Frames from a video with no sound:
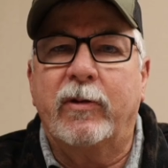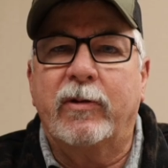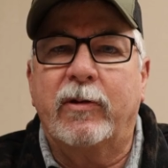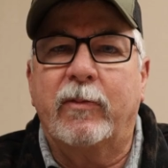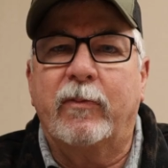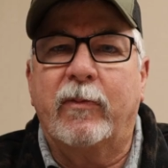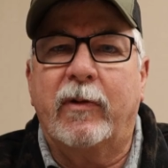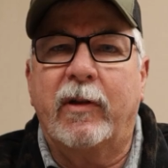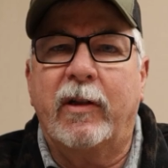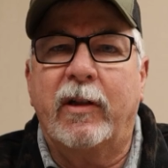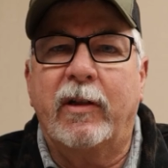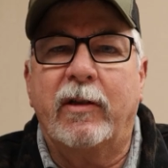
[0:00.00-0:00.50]
with
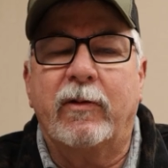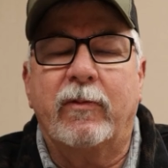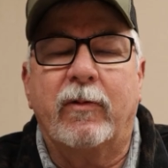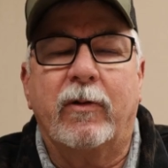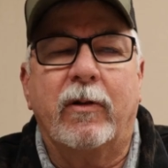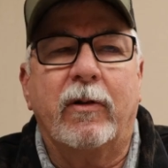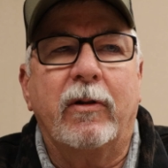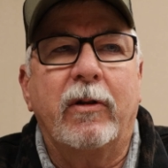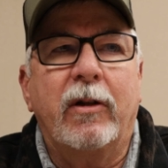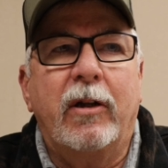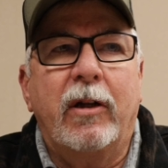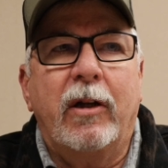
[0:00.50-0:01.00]
some things
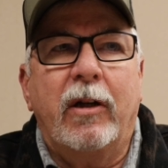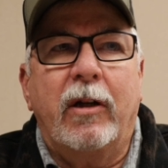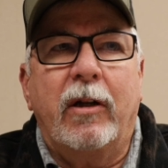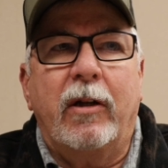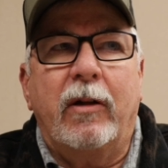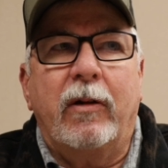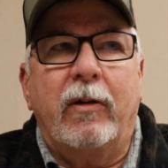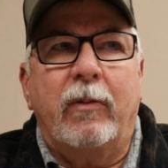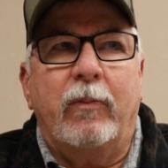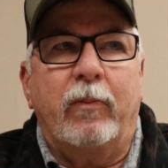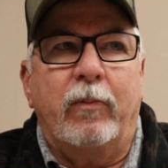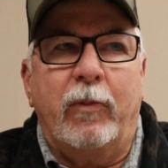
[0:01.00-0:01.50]
where
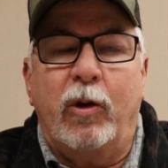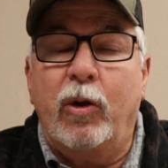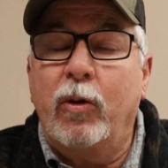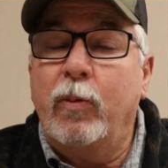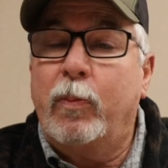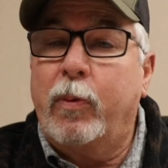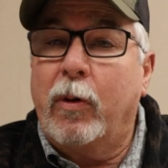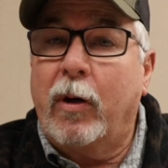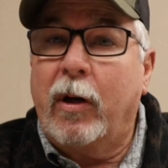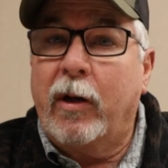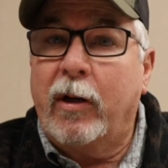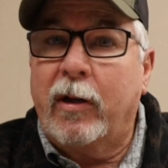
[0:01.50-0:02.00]
new
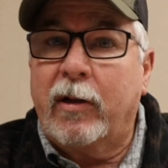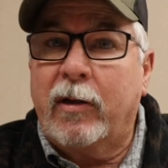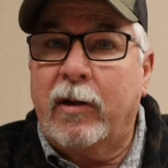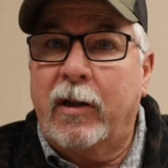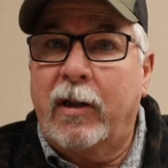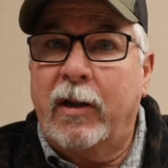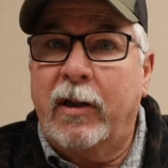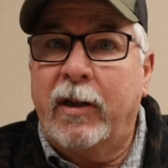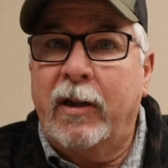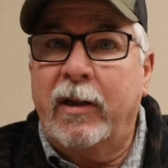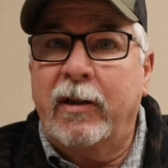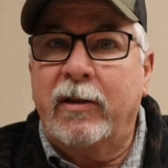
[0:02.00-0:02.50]
product
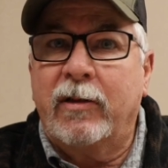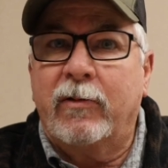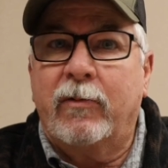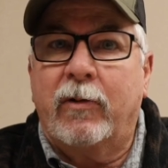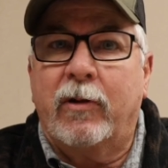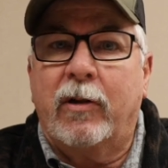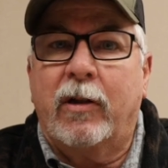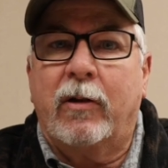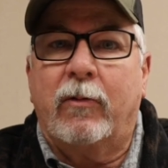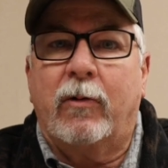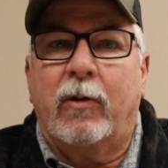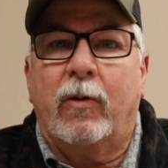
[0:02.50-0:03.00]
lines and
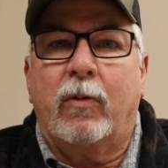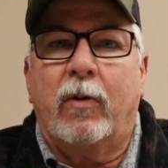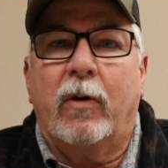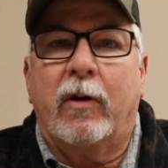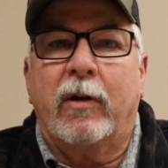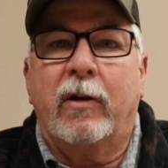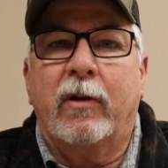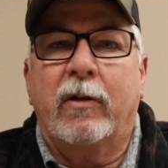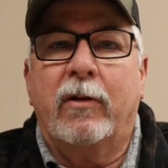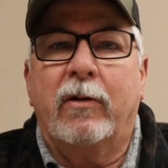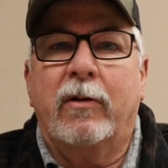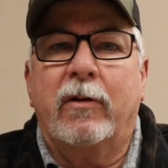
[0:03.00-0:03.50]
whatnot we're
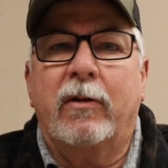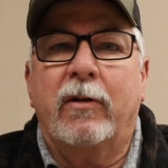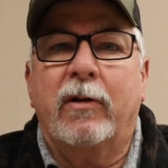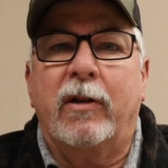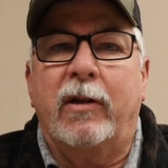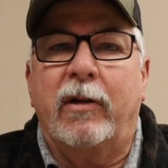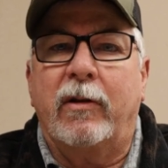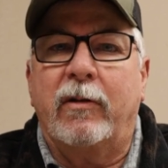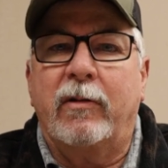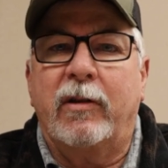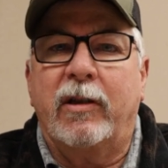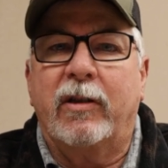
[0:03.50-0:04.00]
working on,
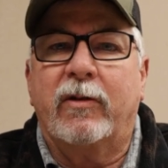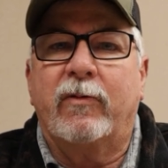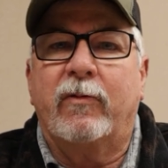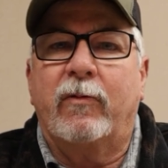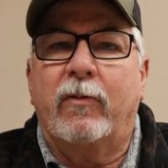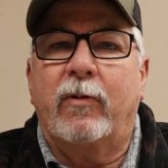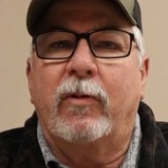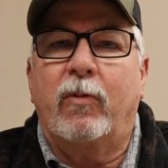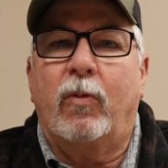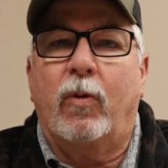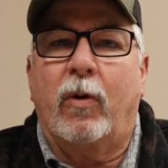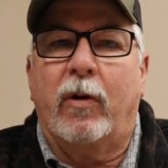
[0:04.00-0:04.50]
and just
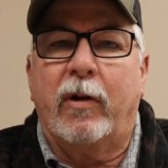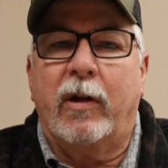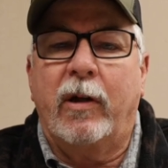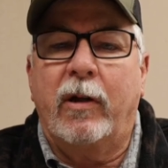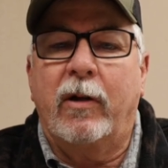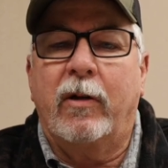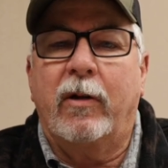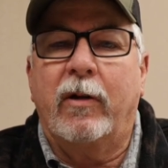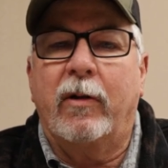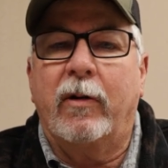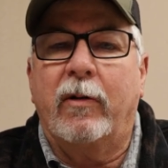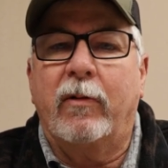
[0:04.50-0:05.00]

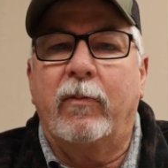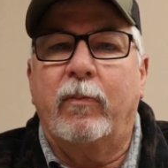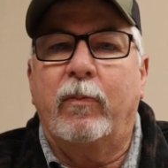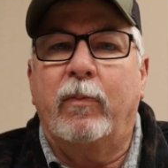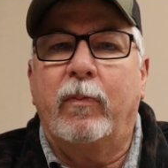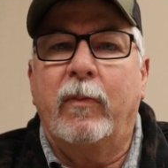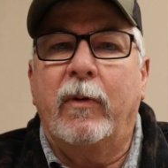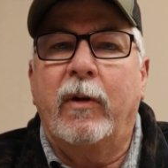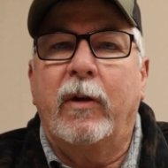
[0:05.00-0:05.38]
working on